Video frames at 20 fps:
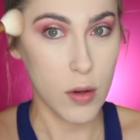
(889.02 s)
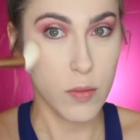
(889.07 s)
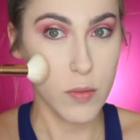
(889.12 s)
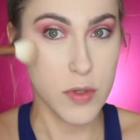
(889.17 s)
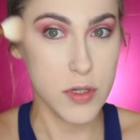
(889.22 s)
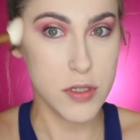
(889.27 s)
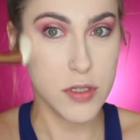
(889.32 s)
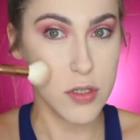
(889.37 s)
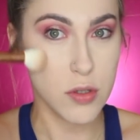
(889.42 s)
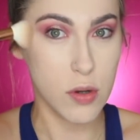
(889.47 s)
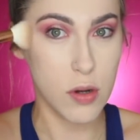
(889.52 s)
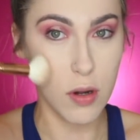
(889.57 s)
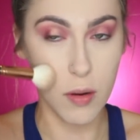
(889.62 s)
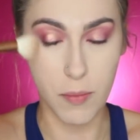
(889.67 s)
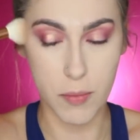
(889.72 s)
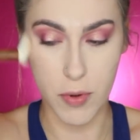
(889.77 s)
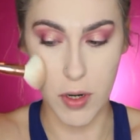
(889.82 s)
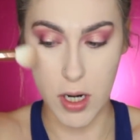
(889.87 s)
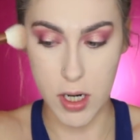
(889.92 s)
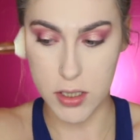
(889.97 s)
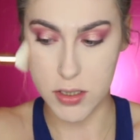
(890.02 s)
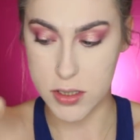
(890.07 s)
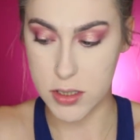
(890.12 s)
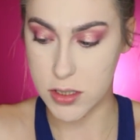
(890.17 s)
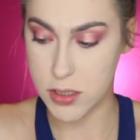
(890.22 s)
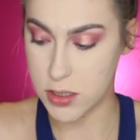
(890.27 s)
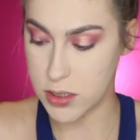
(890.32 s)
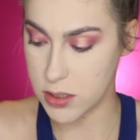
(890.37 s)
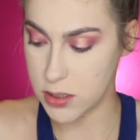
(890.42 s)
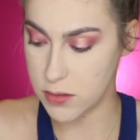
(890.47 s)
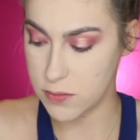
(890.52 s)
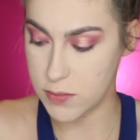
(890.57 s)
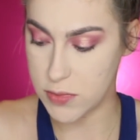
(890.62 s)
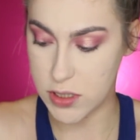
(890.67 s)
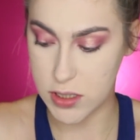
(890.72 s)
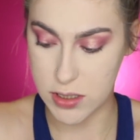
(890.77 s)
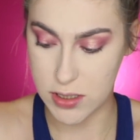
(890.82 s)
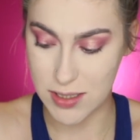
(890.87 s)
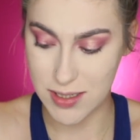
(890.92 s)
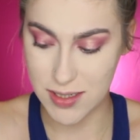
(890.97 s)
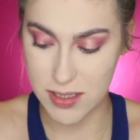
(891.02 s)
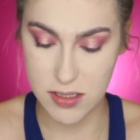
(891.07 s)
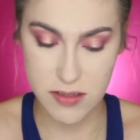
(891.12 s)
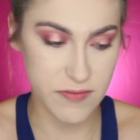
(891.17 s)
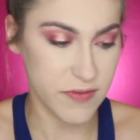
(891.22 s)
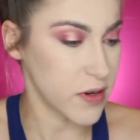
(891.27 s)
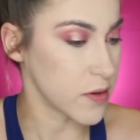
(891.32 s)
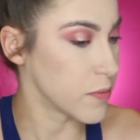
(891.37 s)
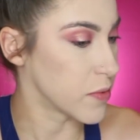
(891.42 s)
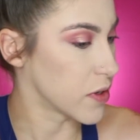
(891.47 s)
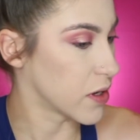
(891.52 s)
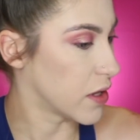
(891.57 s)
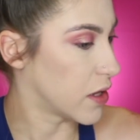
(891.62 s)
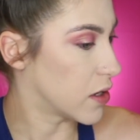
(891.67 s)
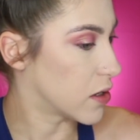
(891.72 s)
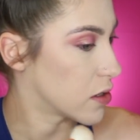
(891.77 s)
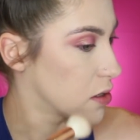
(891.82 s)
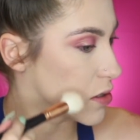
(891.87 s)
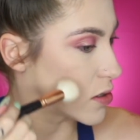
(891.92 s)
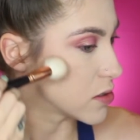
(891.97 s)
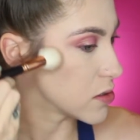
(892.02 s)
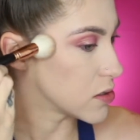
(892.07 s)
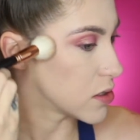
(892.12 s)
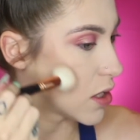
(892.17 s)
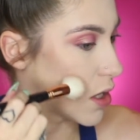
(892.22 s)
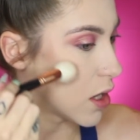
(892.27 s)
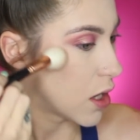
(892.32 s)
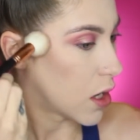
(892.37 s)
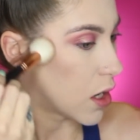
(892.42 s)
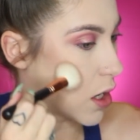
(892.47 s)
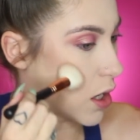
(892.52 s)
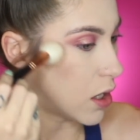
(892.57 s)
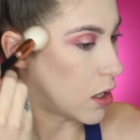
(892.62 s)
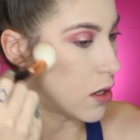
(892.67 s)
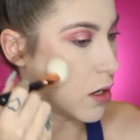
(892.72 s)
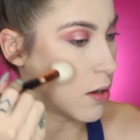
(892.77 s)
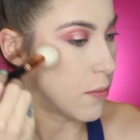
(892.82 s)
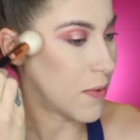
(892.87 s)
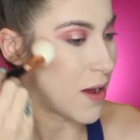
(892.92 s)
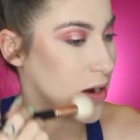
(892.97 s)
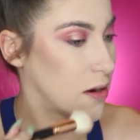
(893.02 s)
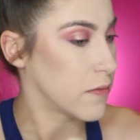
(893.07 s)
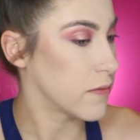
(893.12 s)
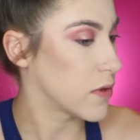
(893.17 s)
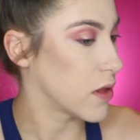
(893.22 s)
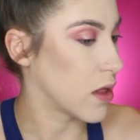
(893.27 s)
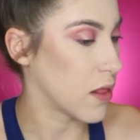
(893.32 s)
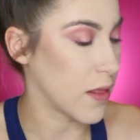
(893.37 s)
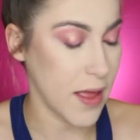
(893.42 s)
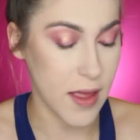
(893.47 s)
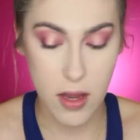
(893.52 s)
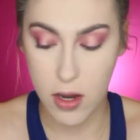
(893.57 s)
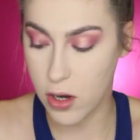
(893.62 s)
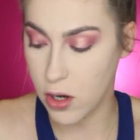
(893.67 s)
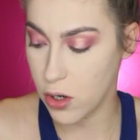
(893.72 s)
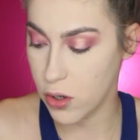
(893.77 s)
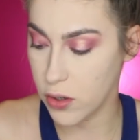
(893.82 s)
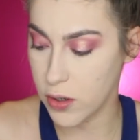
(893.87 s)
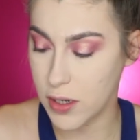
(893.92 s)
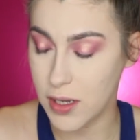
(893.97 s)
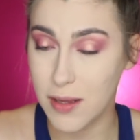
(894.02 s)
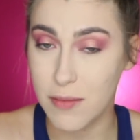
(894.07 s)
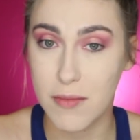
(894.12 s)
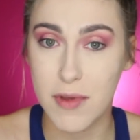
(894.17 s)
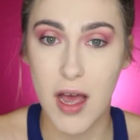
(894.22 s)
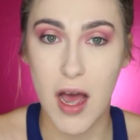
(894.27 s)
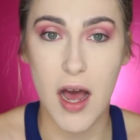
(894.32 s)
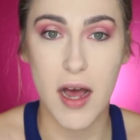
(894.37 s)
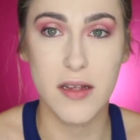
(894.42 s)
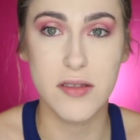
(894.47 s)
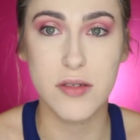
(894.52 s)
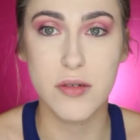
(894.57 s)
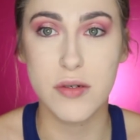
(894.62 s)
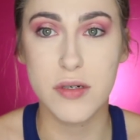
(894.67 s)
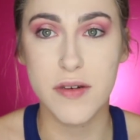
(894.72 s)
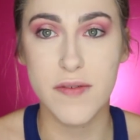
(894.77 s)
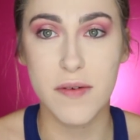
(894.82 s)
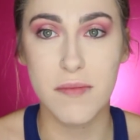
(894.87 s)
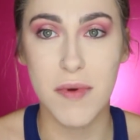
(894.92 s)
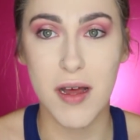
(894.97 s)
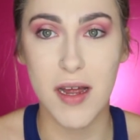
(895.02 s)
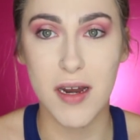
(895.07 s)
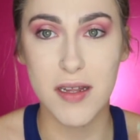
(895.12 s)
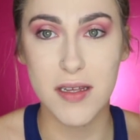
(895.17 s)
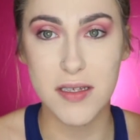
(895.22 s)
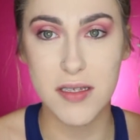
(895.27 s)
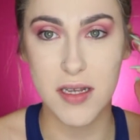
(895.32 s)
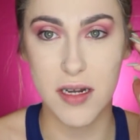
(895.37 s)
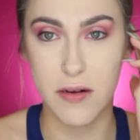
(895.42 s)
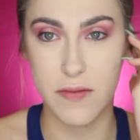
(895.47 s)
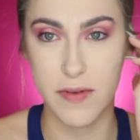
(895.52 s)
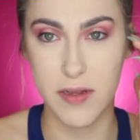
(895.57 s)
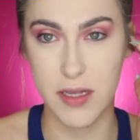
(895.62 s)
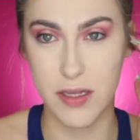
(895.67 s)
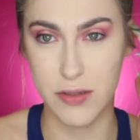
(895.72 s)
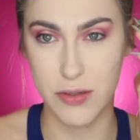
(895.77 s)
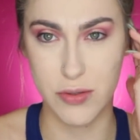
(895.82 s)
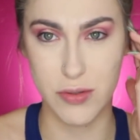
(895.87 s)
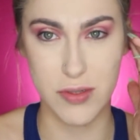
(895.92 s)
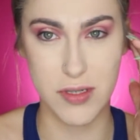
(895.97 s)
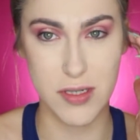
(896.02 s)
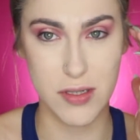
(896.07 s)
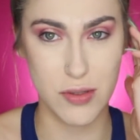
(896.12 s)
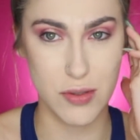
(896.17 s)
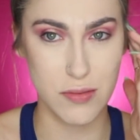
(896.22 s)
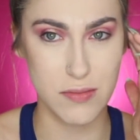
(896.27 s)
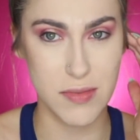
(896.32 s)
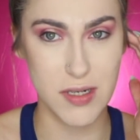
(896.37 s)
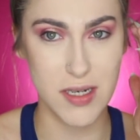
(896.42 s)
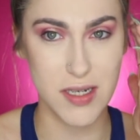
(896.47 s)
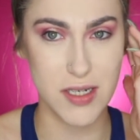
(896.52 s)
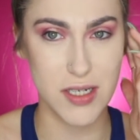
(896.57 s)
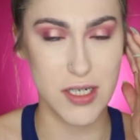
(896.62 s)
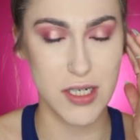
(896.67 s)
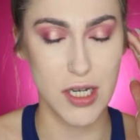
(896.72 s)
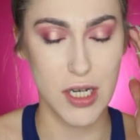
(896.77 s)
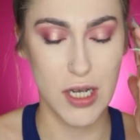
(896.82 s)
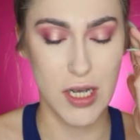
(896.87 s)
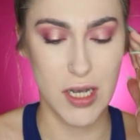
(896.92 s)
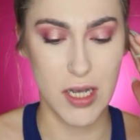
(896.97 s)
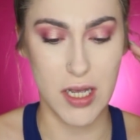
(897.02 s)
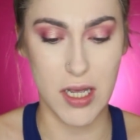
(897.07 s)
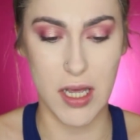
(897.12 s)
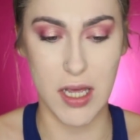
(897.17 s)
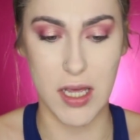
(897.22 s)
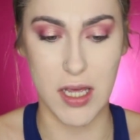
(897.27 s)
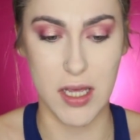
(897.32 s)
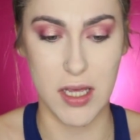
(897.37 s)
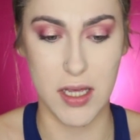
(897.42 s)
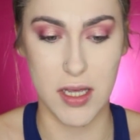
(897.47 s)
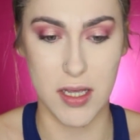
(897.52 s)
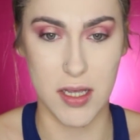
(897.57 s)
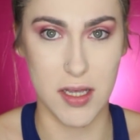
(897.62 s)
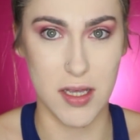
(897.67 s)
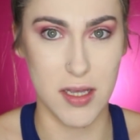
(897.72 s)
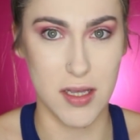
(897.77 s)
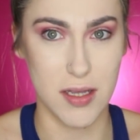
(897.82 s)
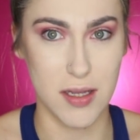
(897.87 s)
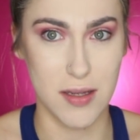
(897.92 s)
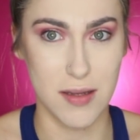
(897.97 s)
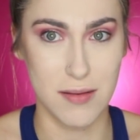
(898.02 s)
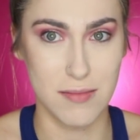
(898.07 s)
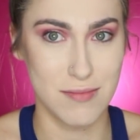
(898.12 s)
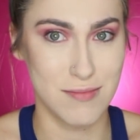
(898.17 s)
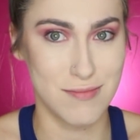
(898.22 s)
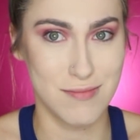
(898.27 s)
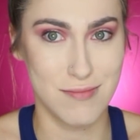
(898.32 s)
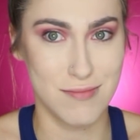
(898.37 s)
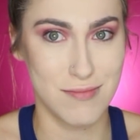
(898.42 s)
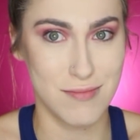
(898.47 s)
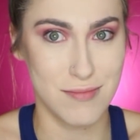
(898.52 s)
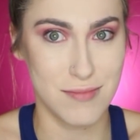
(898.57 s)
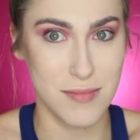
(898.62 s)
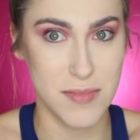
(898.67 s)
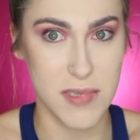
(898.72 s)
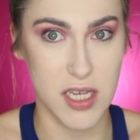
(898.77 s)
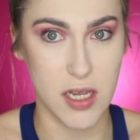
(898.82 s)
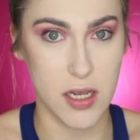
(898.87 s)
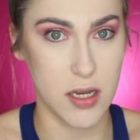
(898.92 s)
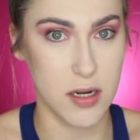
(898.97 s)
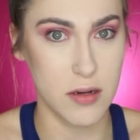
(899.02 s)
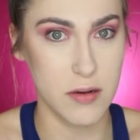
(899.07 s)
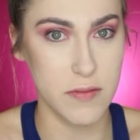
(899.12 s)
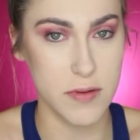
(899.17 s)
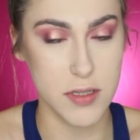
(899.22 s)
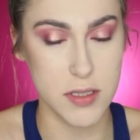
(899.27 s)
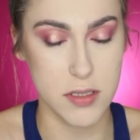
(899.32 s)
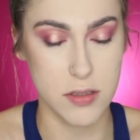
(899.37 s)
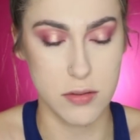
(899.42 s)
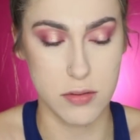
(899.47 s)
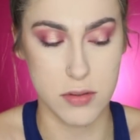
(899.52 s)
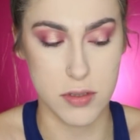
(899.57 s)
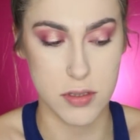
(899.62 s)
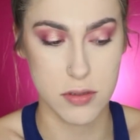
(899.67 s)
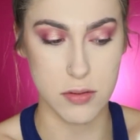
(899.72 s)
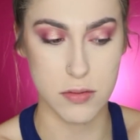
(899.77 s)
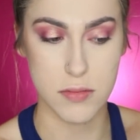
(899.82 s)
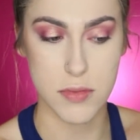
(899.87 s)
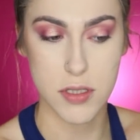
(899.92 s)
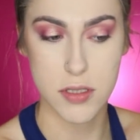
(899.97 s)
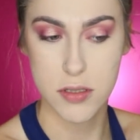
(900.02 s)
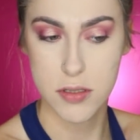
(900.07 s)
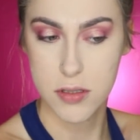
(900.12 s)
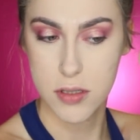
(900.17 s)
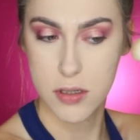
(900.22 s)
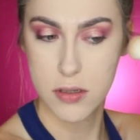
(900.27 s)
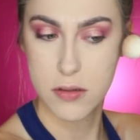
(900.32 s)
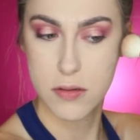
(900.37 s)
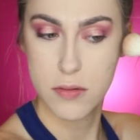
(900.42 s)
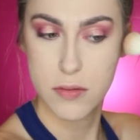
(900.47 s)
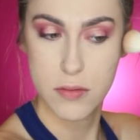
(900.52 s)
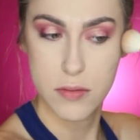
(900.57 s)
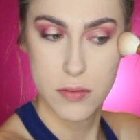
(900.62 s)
we're just going to bronze the skin because this is for beginners. I don't really like cream contour, if I'm honest. I don't really use it too much. And yeah, I don't really use it too much, so.